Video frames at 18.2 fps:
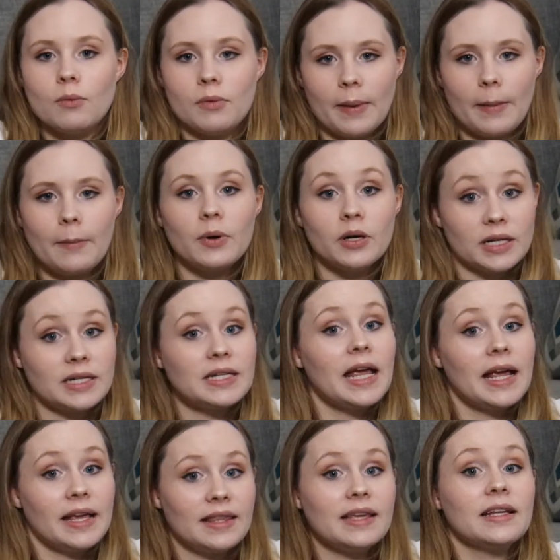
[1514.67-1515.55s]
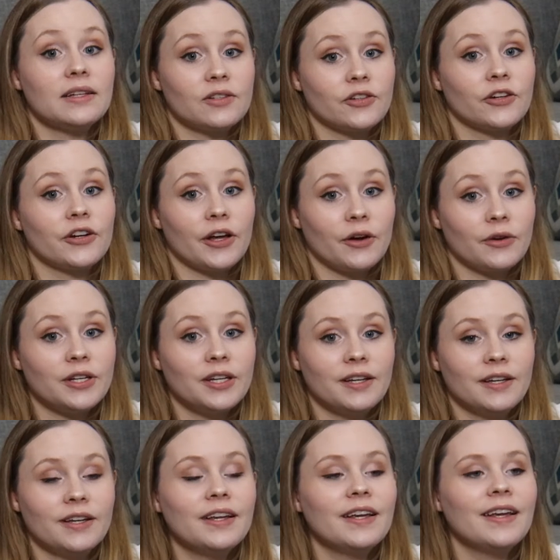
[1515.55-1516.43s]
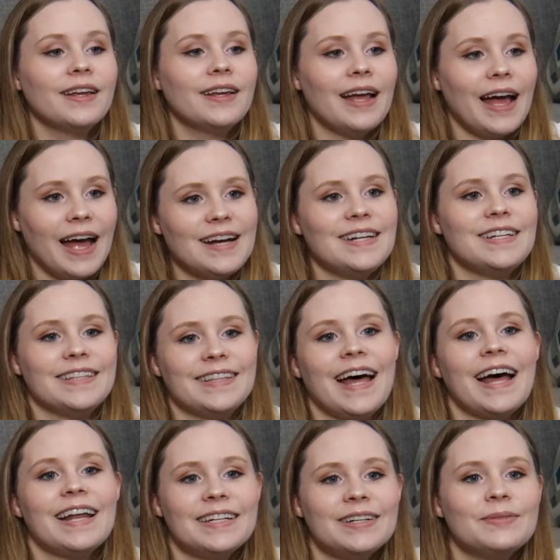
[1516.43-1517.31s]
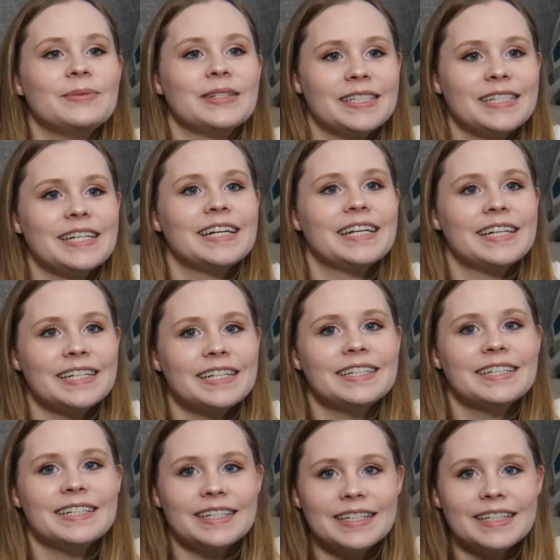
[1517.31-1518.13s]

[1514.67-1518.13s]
Remember to take the insert out. I did that mistake.